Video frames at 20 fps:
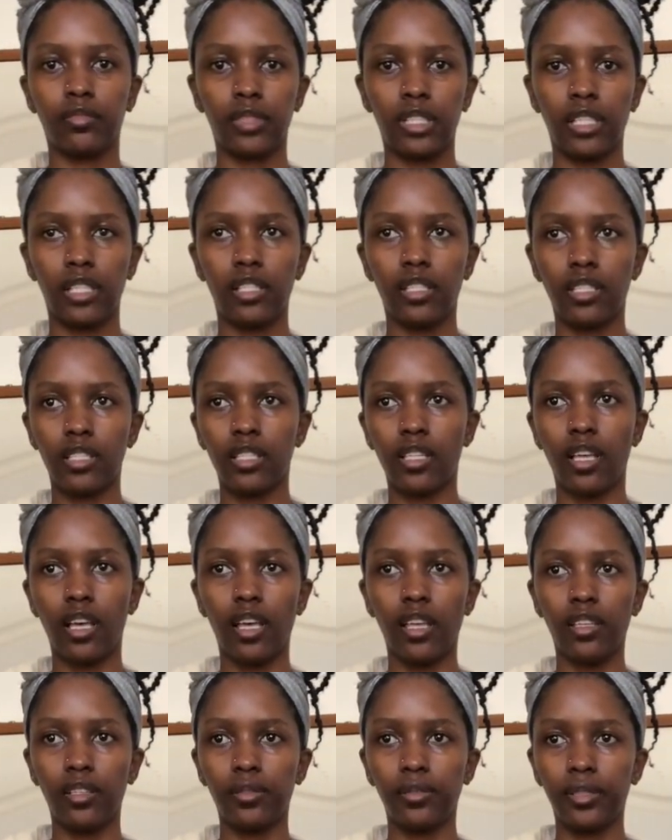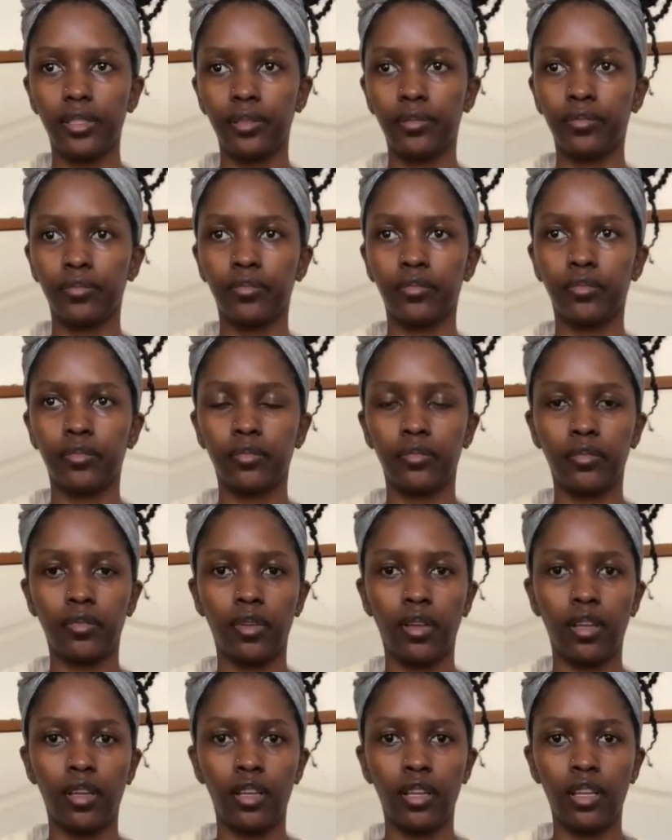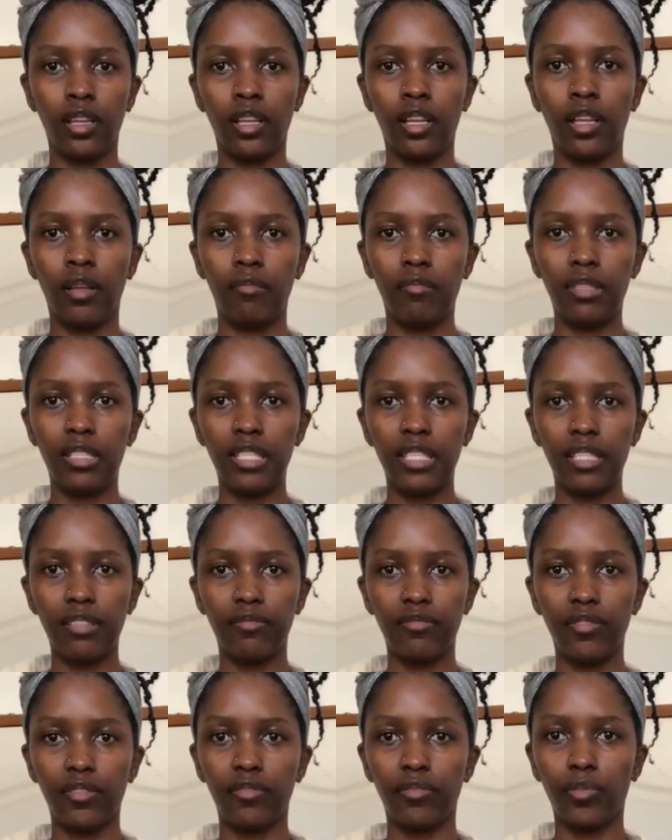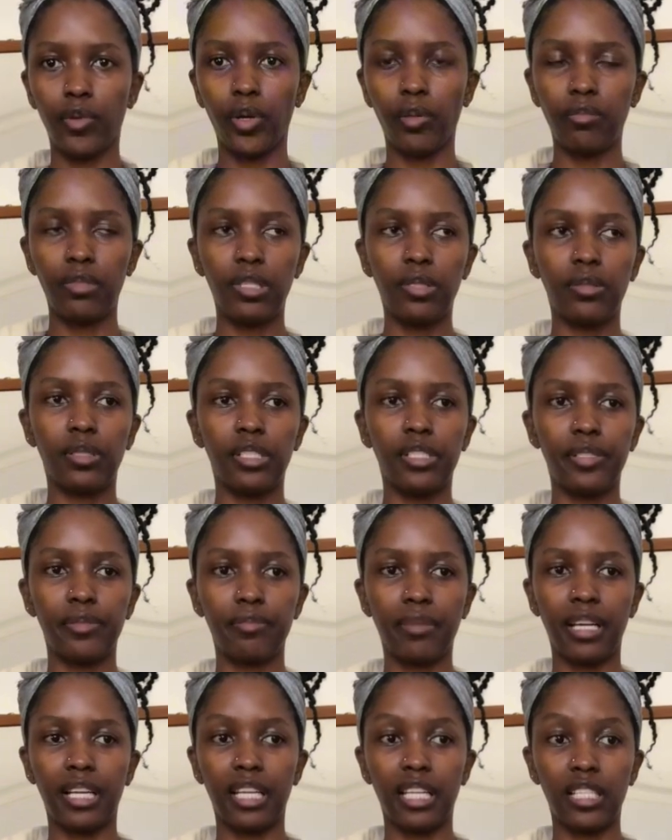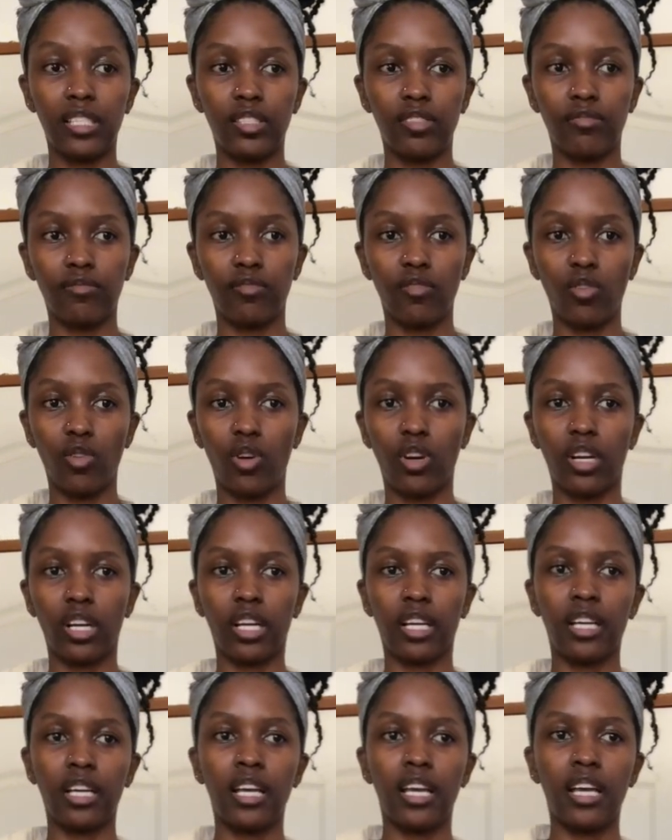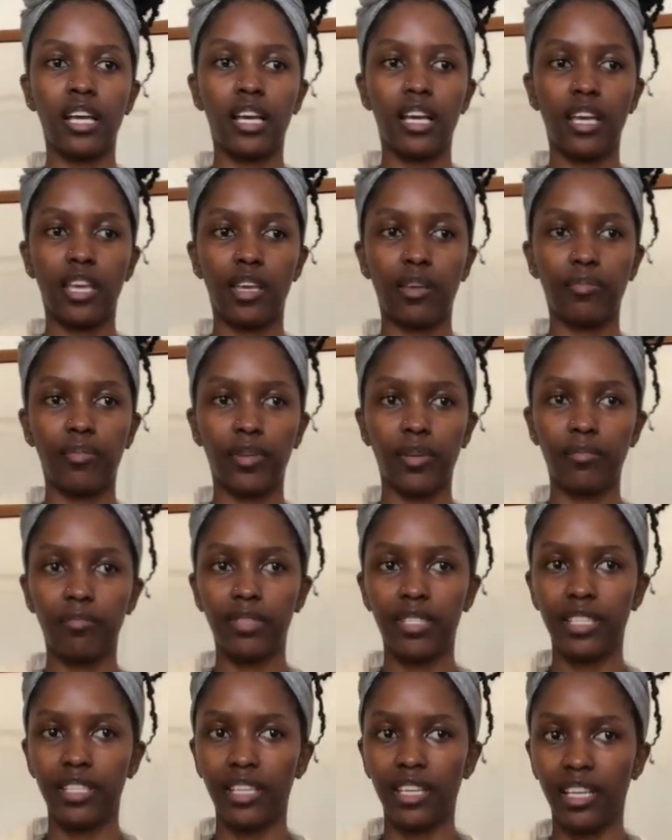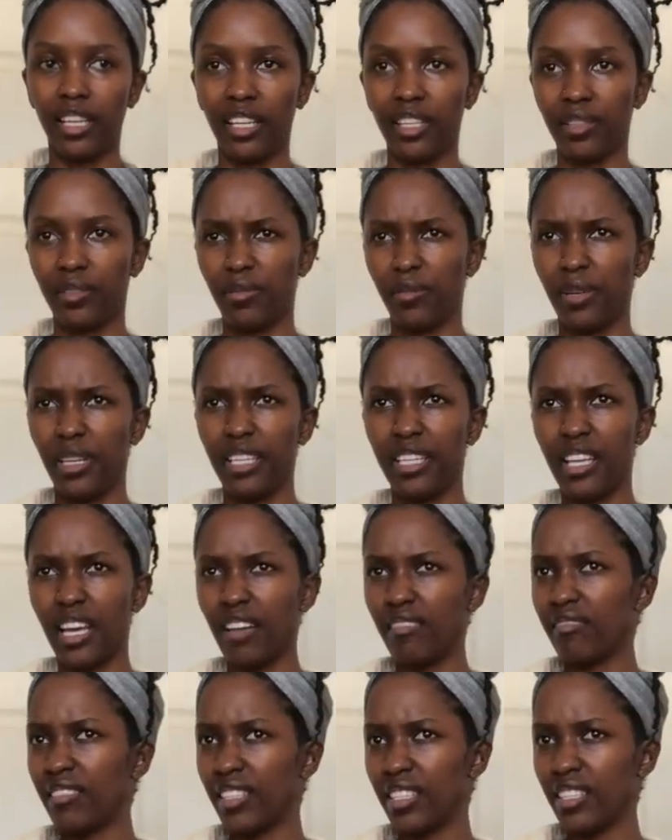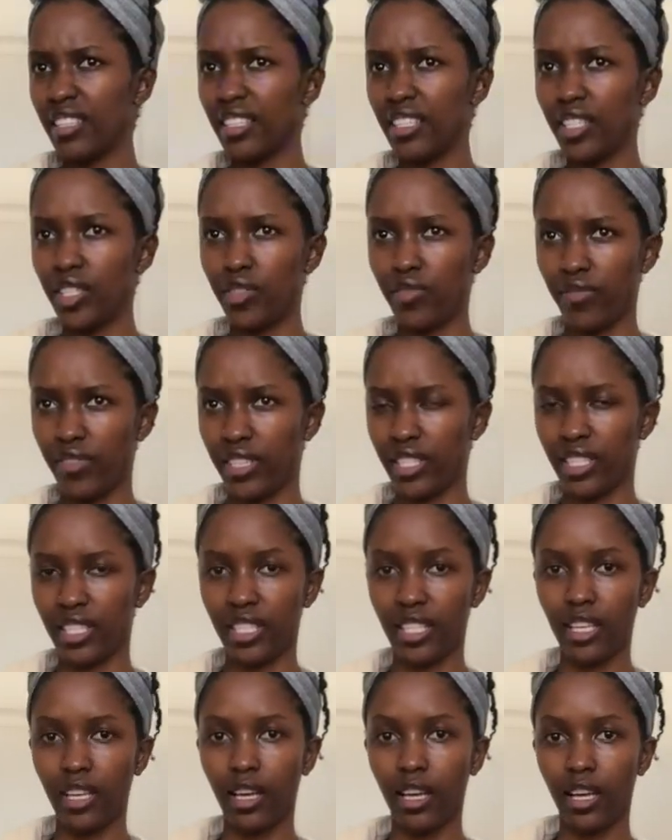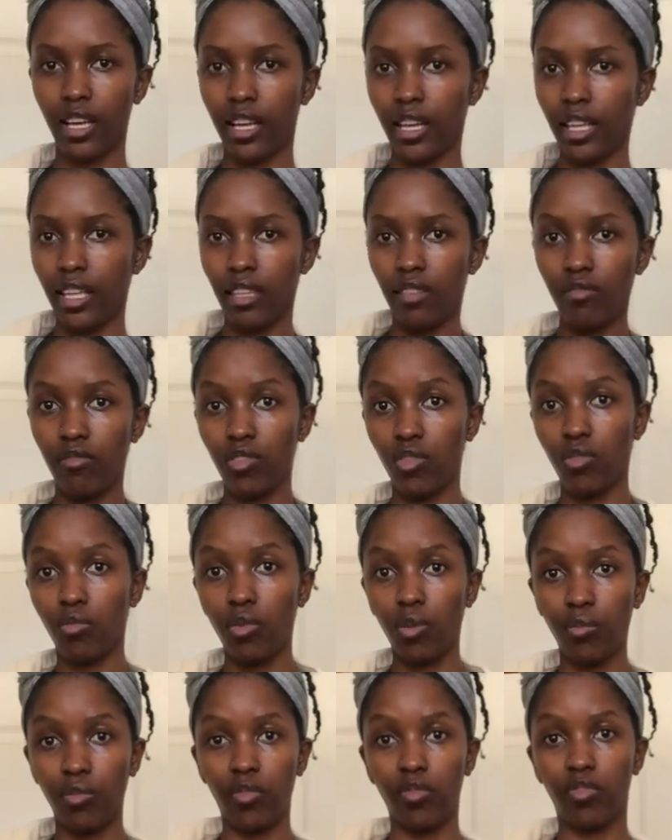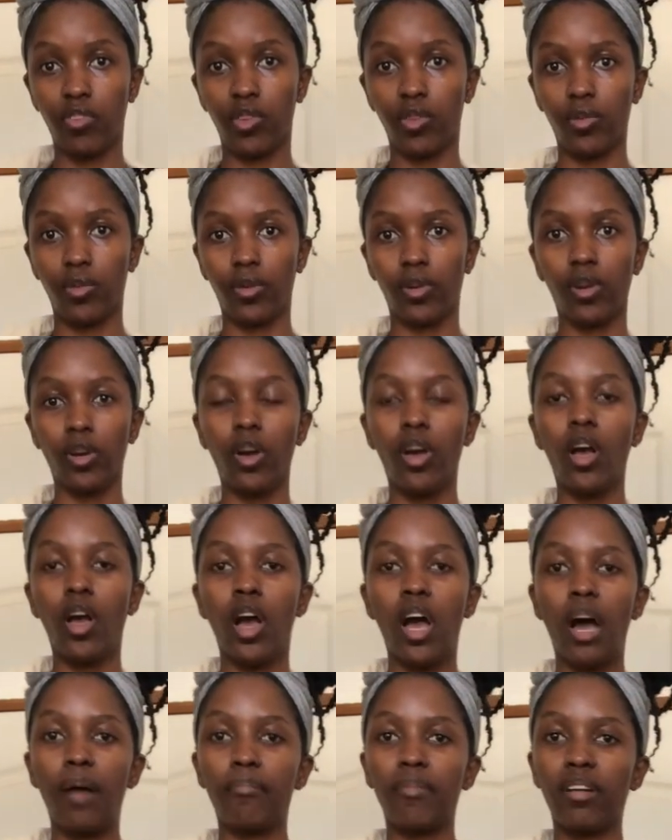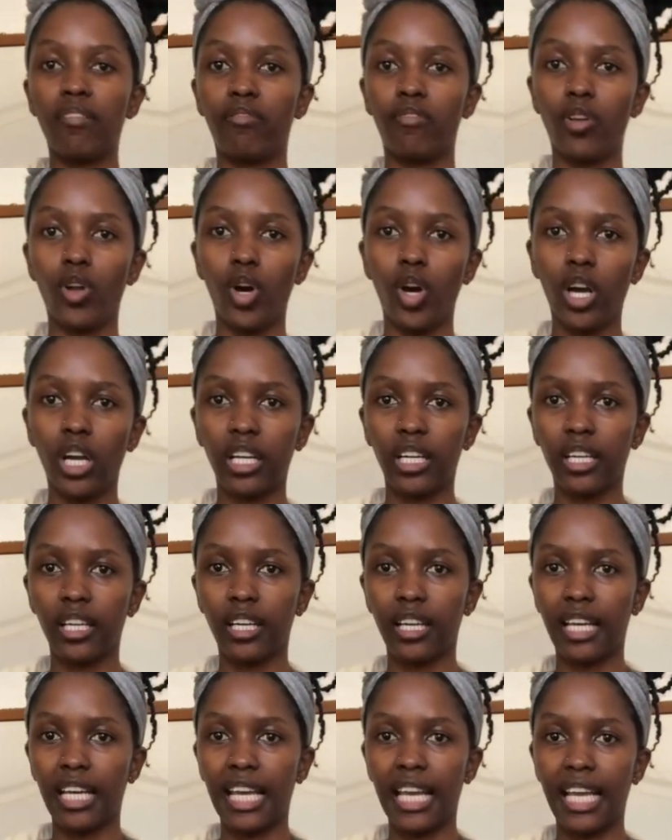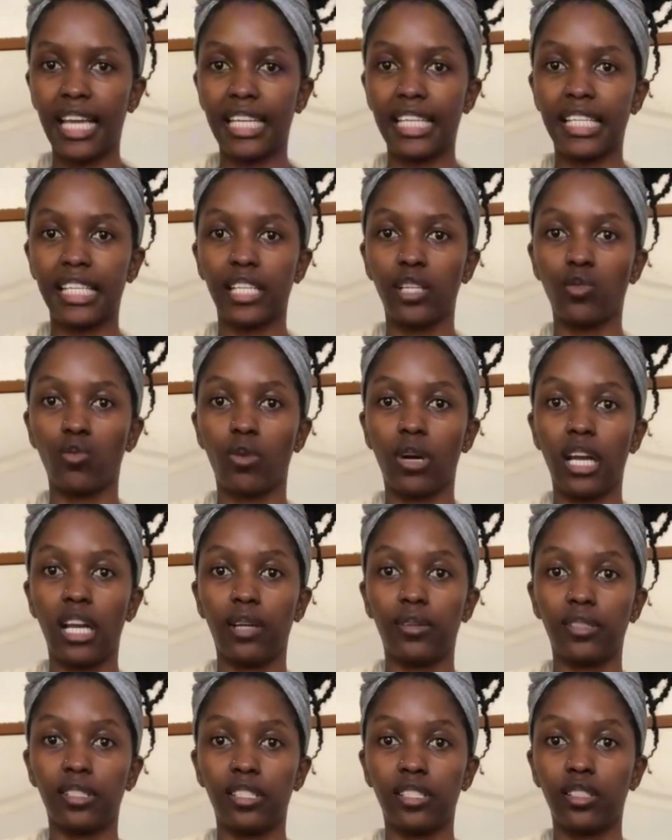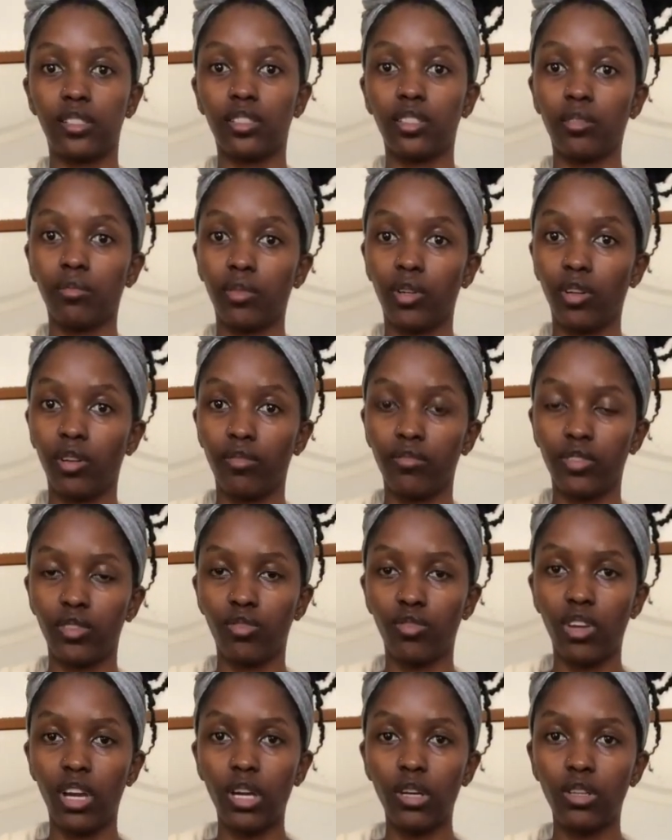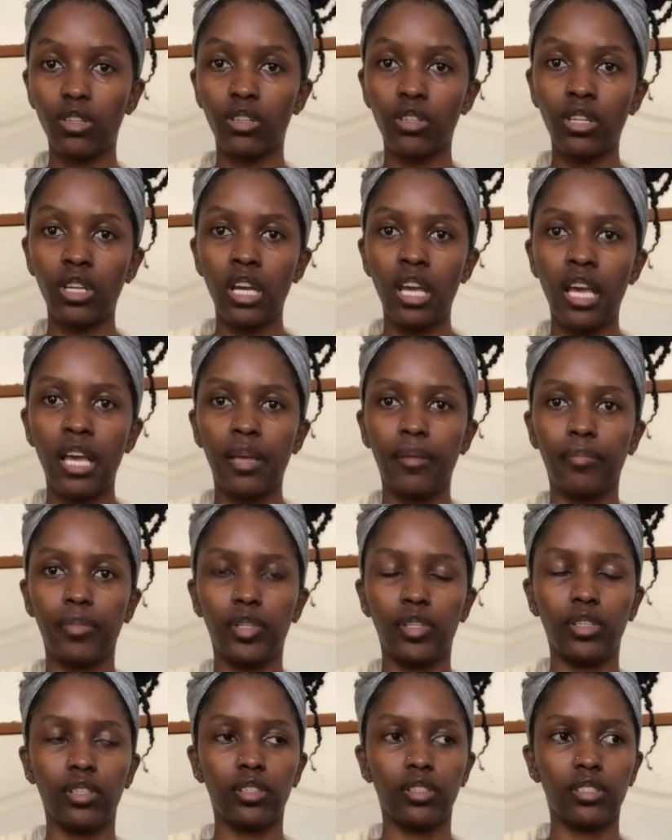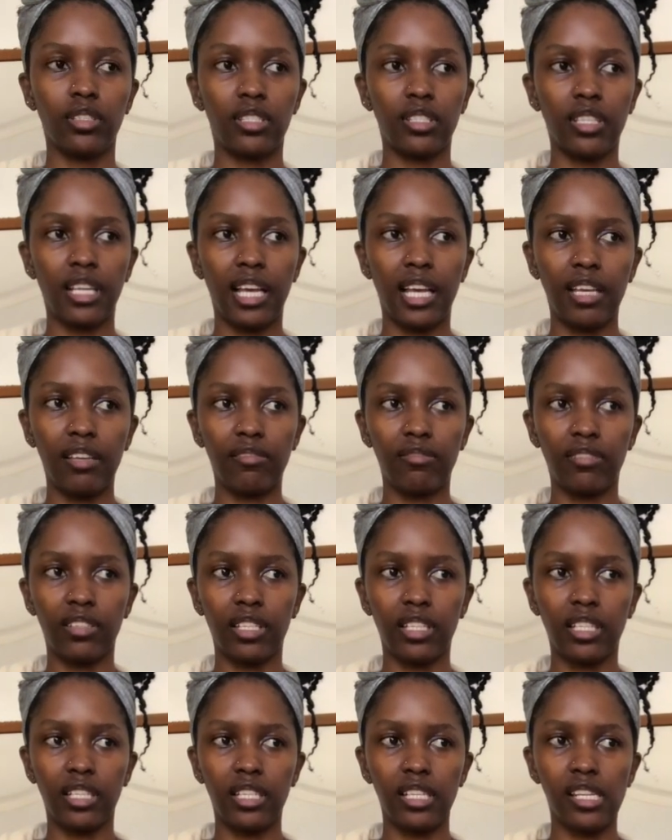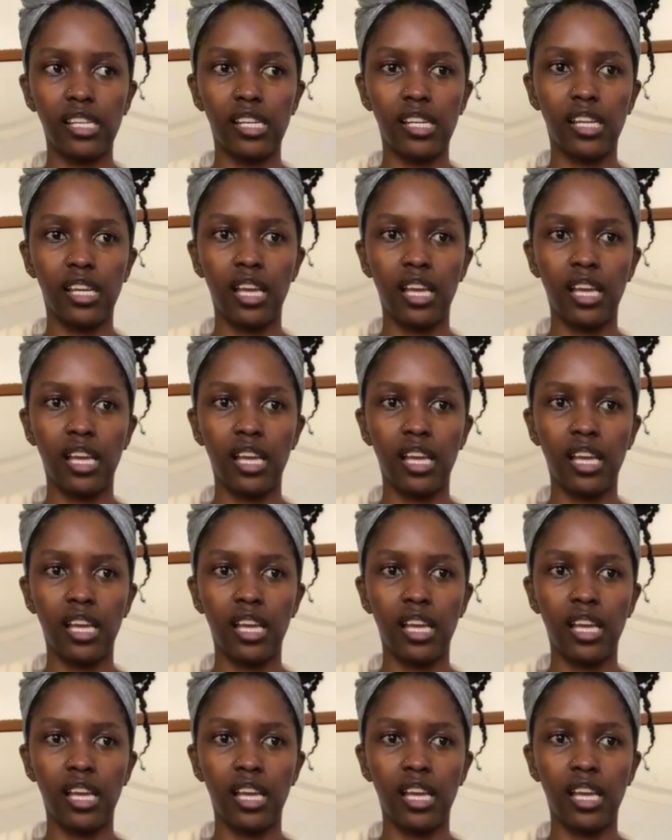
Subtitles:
This is the other one. Please, if you've probably watched my last vlog and you're probably here like, wait, I've seen these fits. If you remember very well, my vlog ended while I was still in the middle of a try-on, because I figured